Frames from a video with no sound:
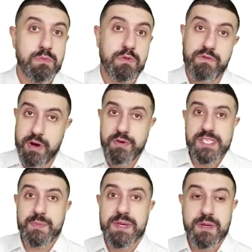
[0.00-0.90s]
very
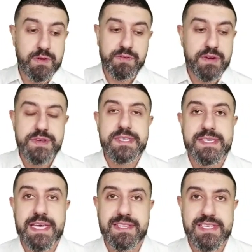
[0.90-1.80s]

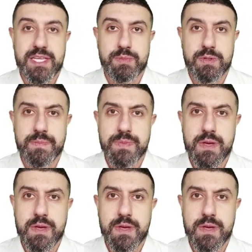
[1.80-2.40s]
scale saleable.